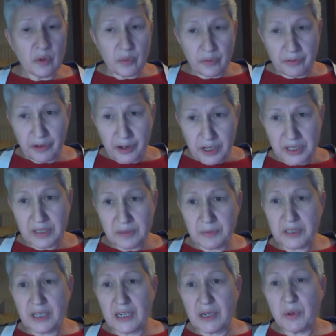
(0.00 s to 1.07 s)
first
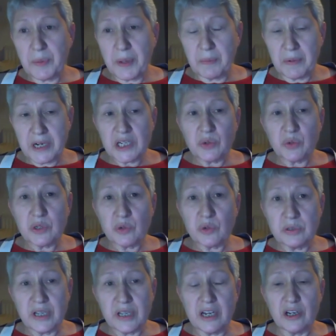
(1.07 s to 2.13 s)
study we published, was all
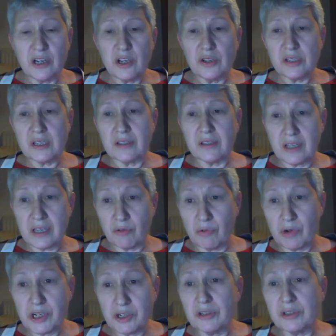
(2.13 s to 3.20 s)
done using the
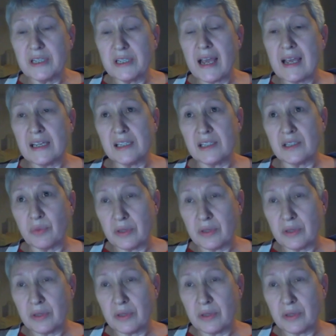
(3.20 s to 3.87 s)
original test